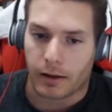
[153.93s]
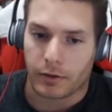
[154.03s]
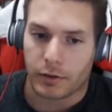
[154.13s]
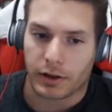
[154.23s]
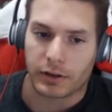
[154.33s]

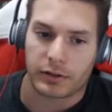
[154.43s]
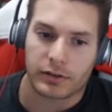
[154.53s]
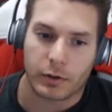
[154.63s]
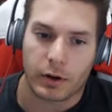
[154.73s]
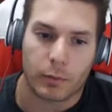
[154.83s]
You can
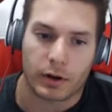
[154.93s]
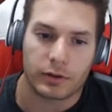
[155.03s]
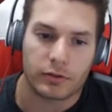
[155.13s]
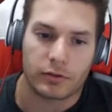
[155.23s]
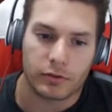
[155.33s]
equip
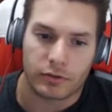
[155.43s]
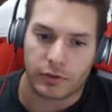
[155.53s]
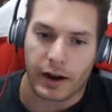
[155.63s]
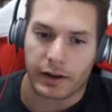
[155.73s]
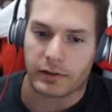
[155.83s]
one
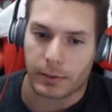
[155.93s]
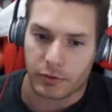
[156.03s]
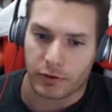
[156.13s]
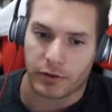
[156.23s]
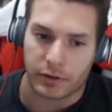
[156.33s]
Dragon-type
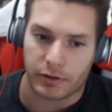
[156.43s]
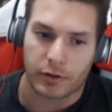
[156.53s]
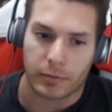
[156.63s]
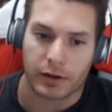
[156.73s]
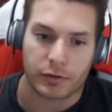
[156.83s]
Dragunity
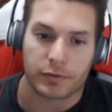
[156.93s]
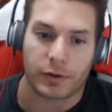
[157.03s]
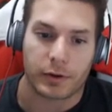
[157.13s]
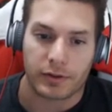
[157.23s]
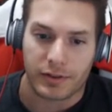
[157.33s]
tuner monster
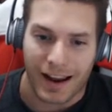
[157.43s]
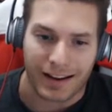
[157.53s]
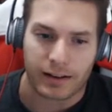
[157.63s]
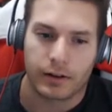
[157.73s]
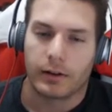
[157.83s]
from your
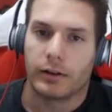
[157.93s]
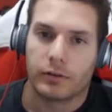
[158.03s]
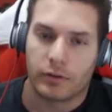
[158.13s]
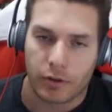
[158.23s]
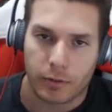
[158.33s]
deck
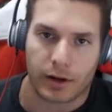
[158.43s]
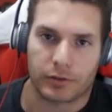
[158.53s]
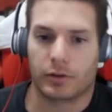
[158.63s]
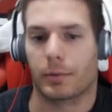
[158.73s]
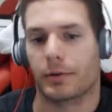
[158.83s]
to the
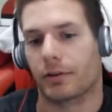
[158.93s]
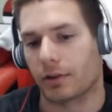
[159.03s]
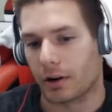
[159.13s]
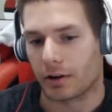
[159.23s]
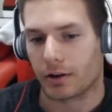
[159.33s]
monster equipped with this
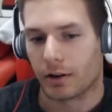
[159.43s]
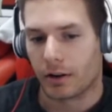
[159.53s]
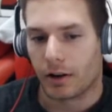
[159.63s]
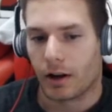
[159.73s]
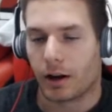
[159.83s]
card,
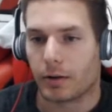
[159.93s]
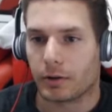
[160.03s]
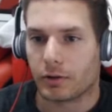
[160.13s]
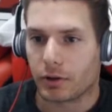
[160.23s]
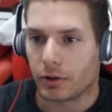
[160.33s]

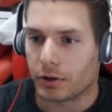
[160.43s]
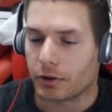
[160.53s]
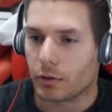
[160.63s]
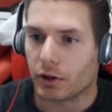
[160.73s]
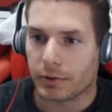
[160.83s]
which you can only
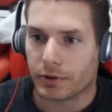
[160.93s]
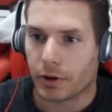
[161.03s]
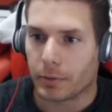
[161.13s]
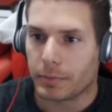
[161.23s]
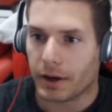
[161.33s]
do once per
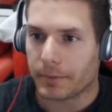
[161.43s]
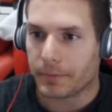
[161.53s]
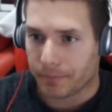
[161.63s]
turn. But,